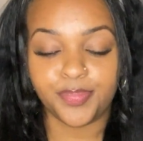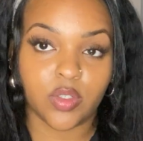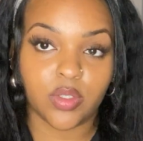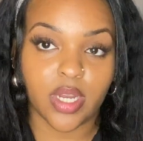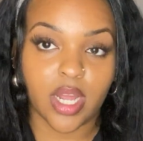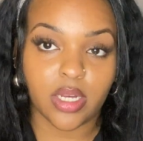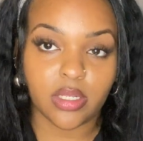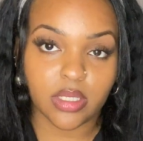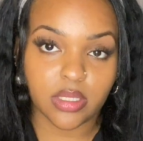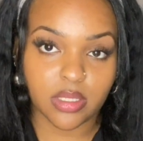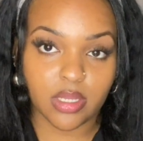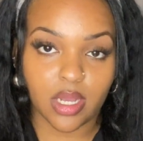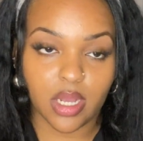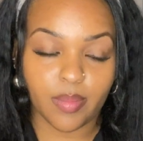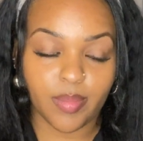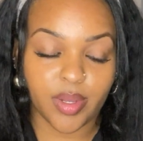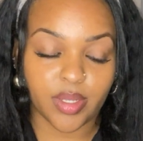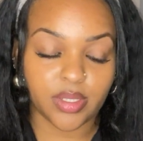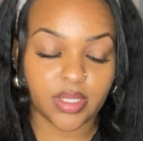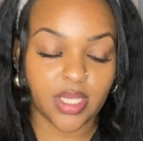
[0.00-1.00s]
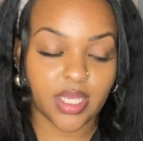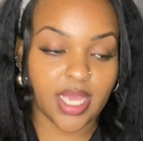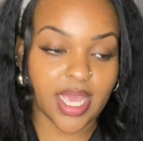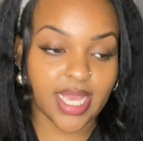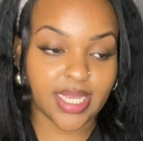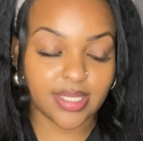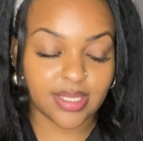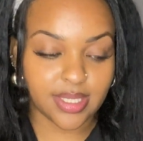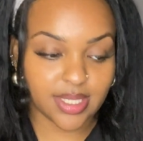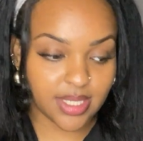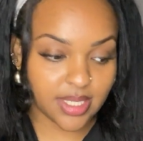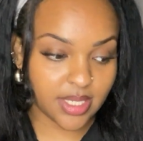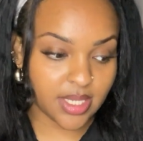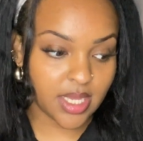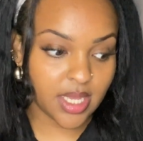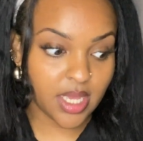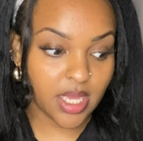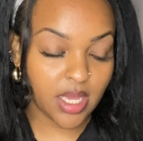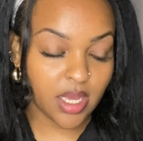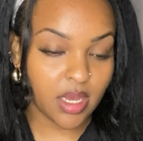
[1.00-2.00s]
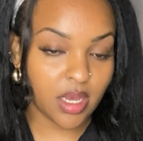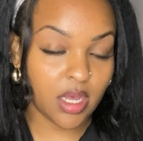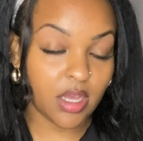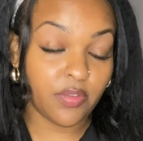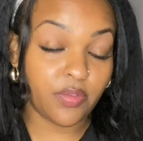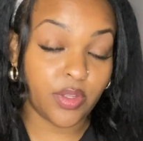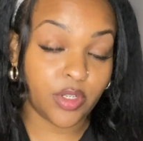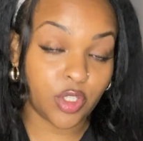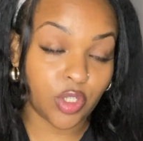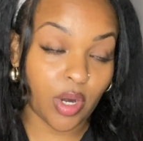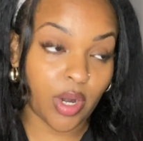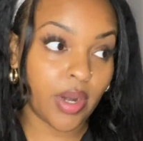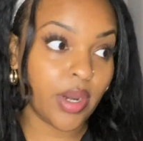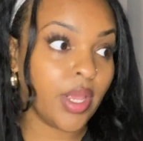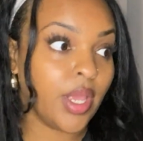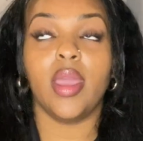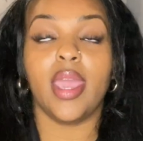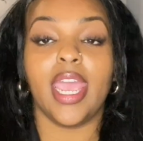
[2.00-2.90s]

Now let's talk about the AC of the chart.